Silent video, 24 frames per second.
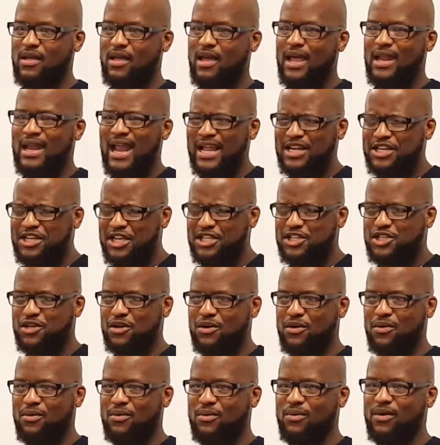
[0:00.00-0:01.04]
And I did
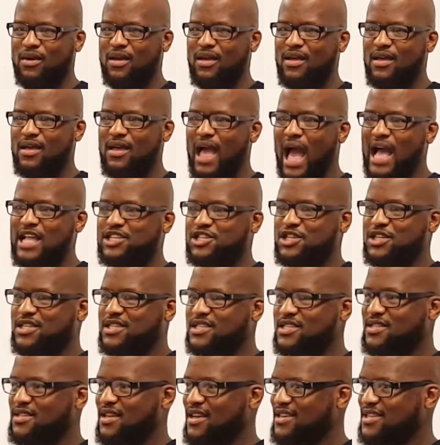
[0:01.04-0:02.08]
too. I
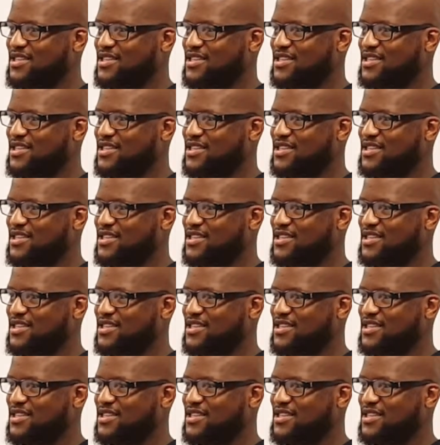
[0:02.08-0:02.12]
just